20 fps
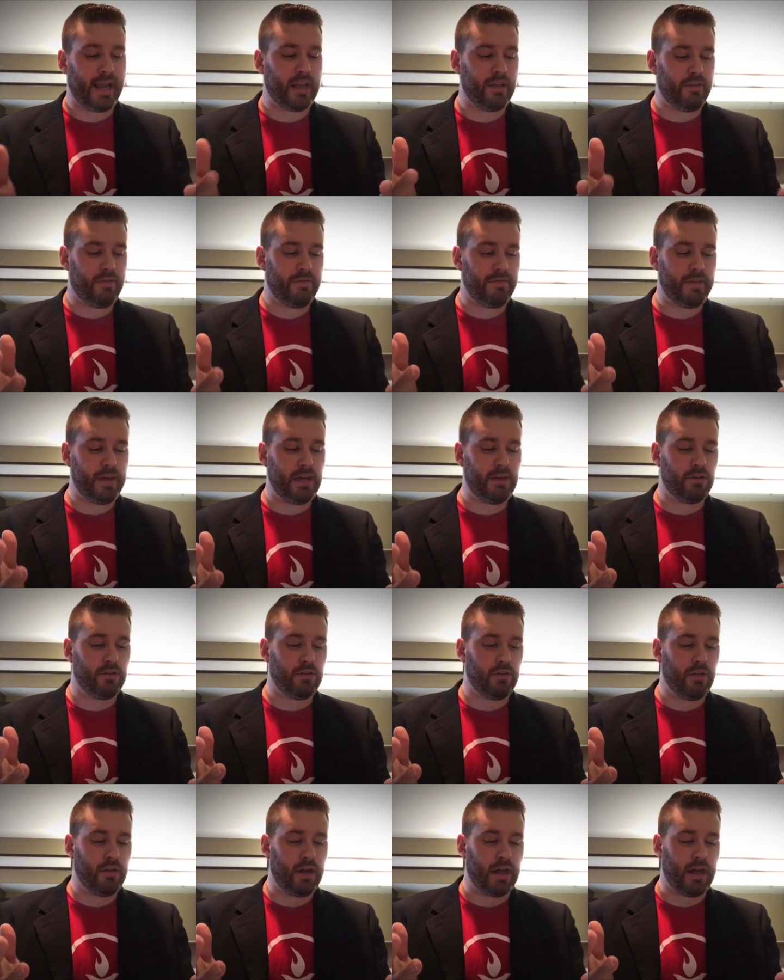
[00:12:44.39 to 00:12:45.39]
I can
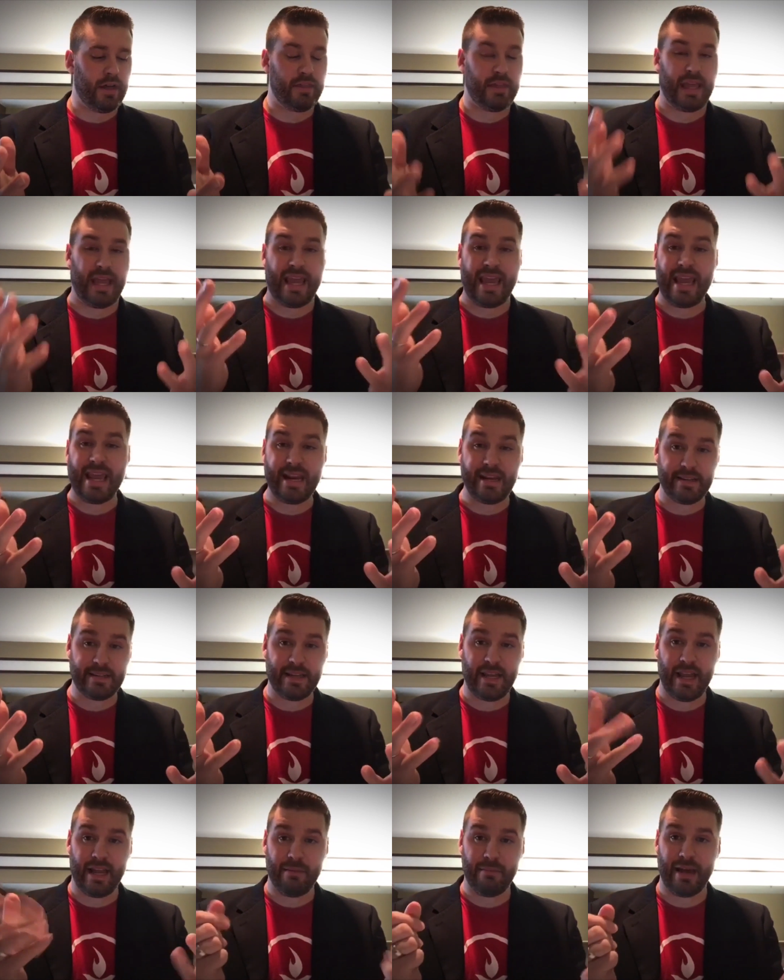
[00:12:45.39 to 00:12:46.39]
feel uh, the
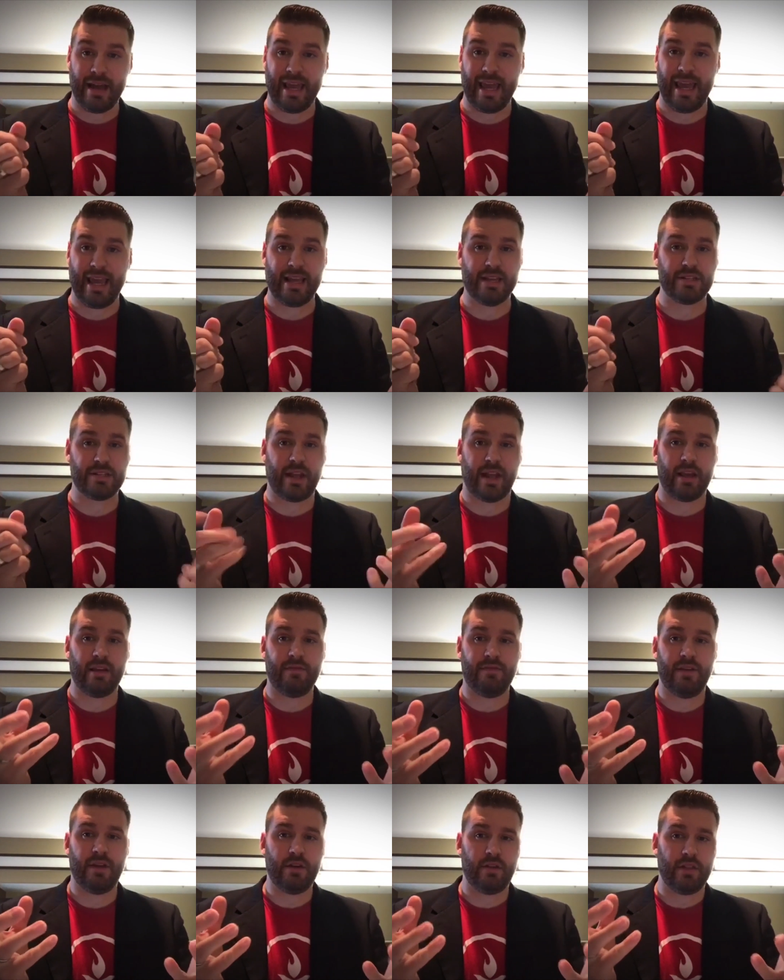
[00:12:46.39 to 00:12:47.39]
heat in my hands.
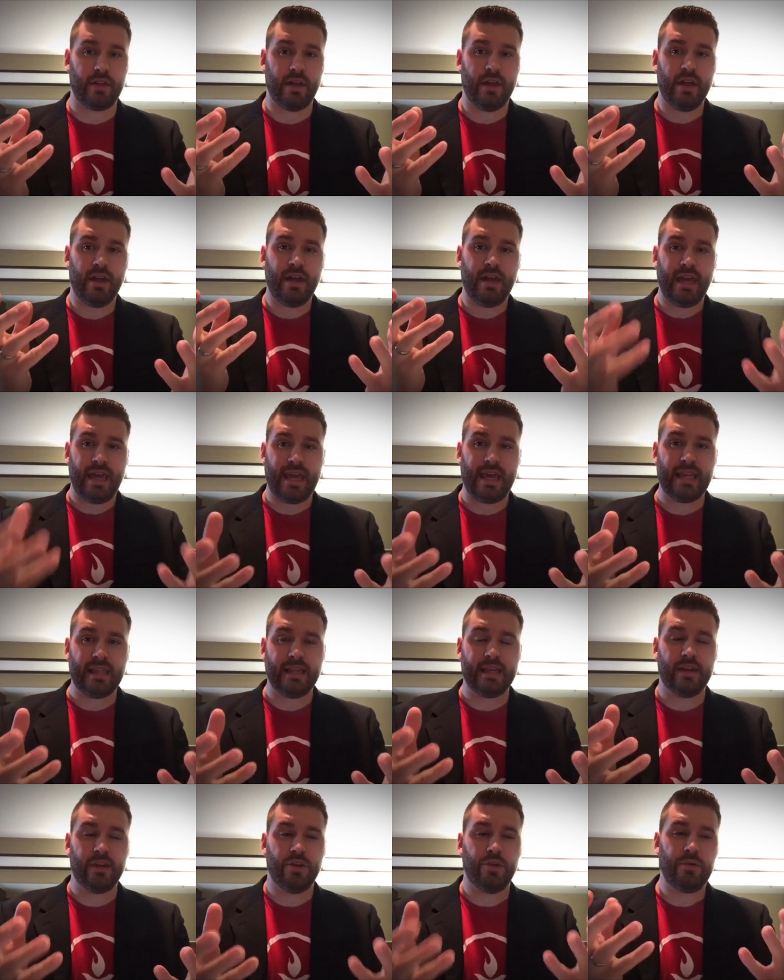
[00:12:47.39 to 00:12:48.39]
I can feel the
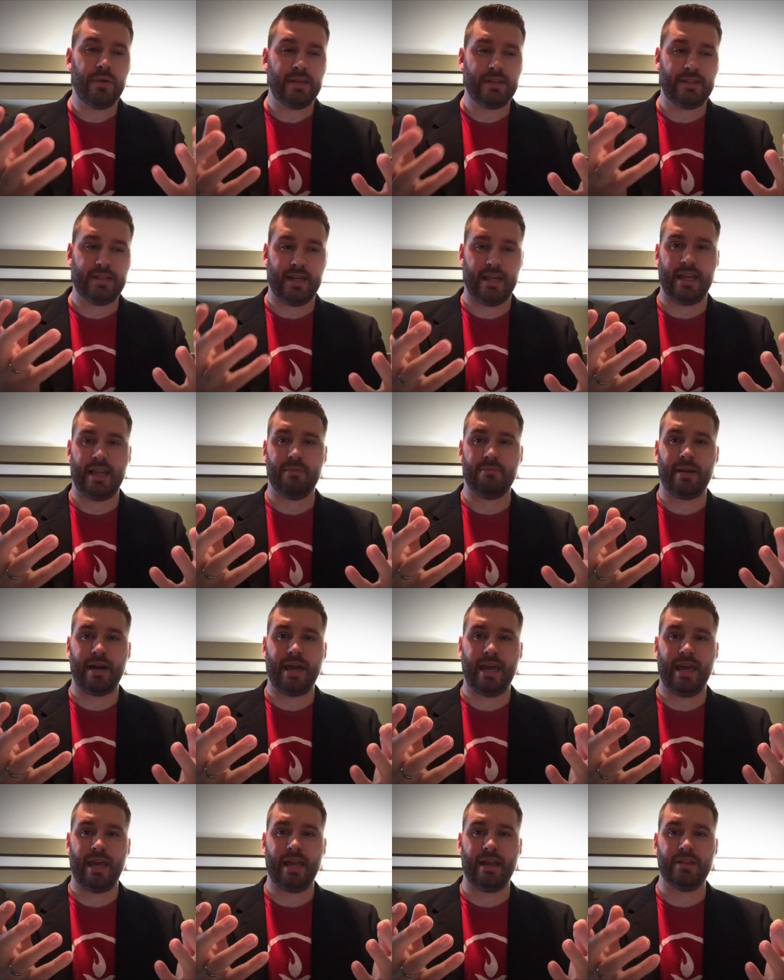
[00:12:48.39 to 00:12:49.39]
healing anointing
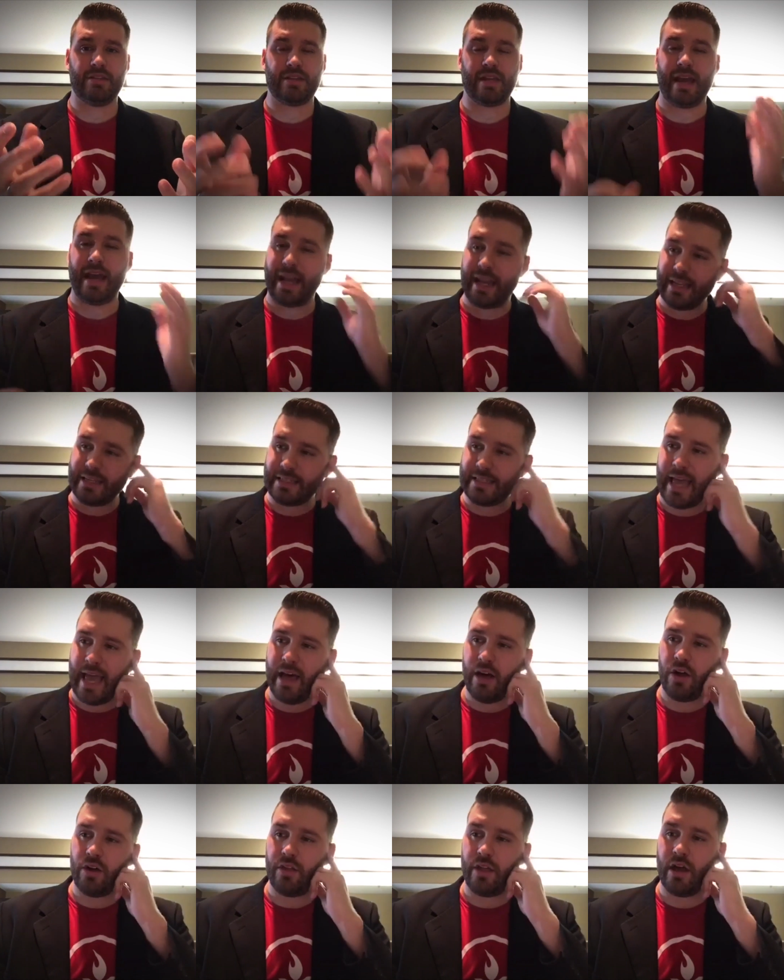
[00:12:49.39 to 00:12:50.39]
in my hands. And I
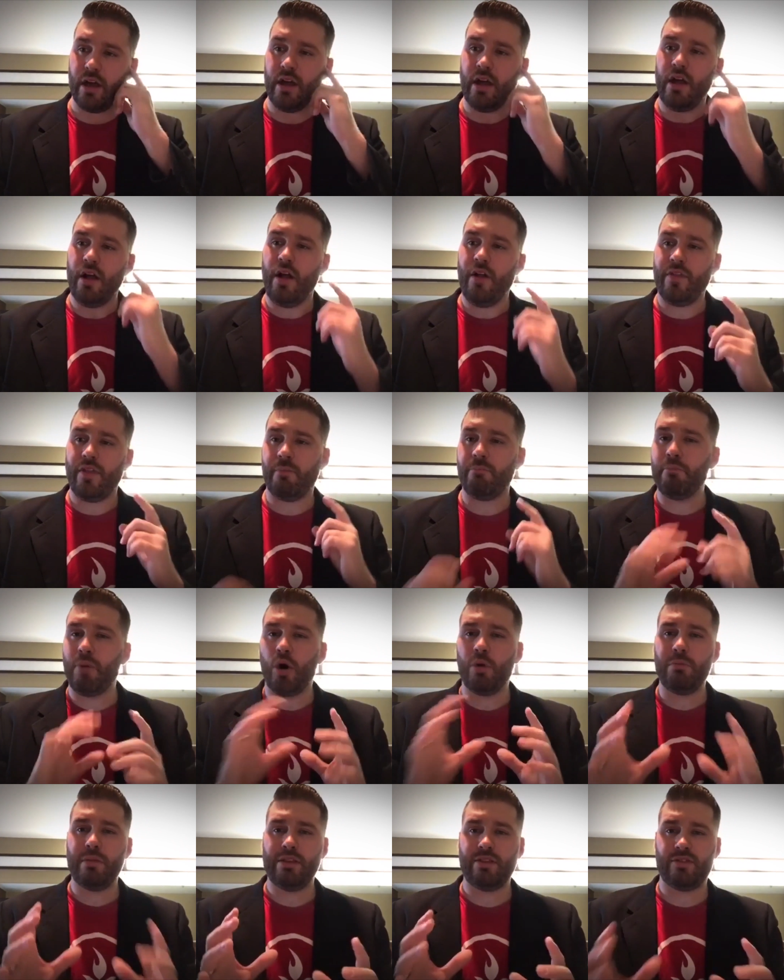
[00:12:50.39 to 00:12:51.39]
can tell the,
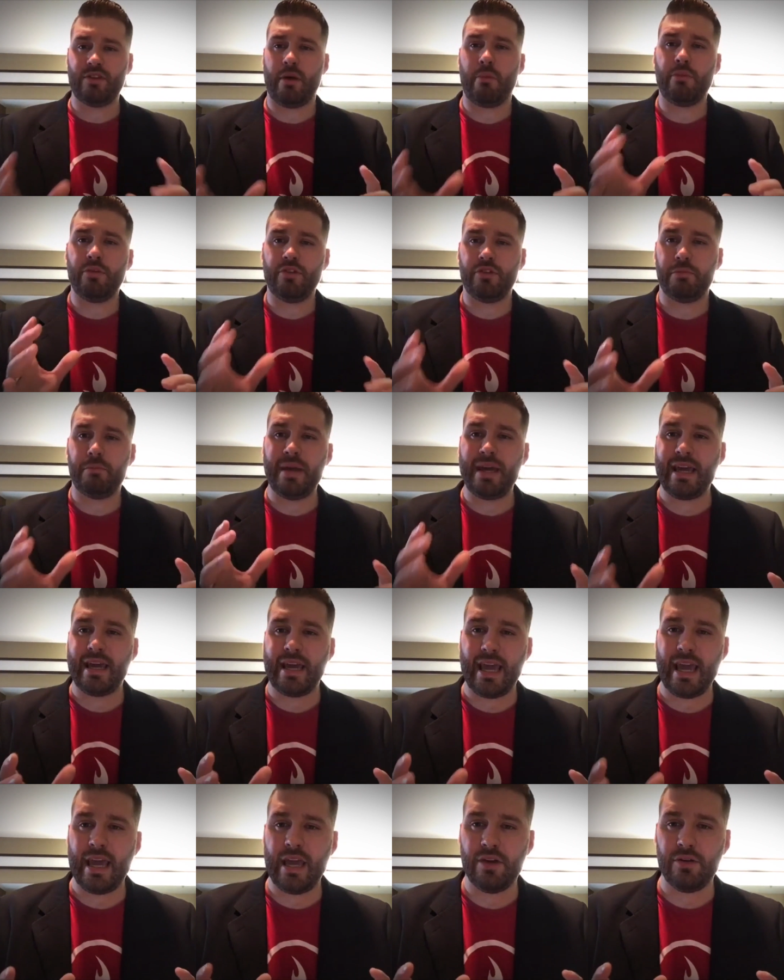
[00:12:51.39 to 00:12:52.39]
the moment someone's
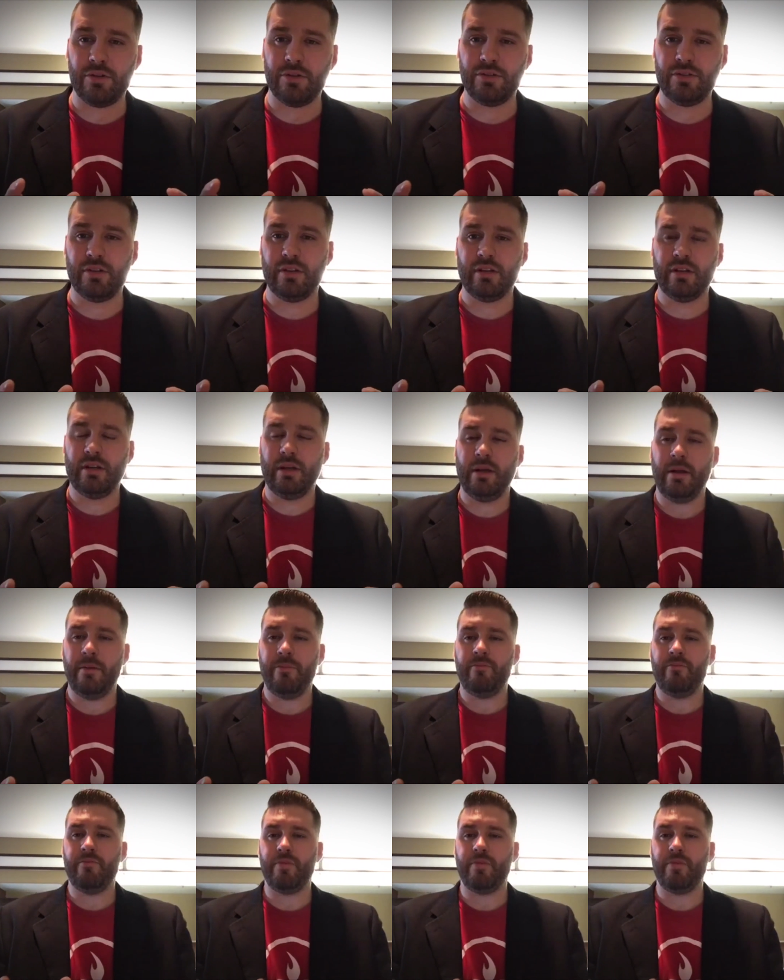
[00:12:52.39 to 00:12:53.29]
being healed.